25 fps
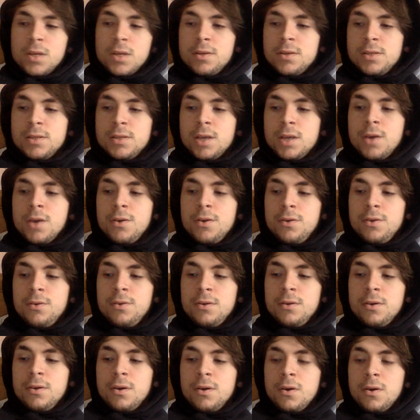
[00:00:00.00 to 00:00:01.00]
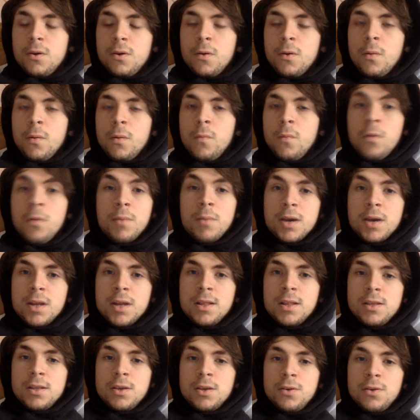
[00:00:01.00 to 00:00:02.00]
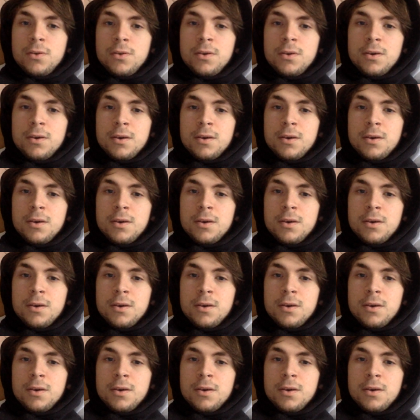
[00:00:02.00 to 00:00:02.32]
So what am I going to do?